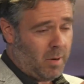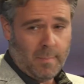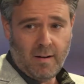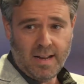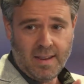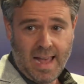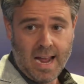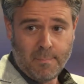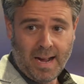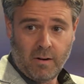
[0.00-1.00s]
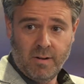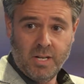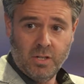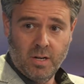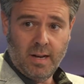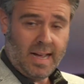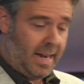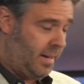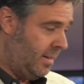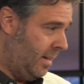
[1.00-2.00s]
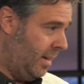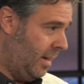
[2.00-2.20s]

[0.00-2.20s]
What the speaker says: primarily in the APAC region and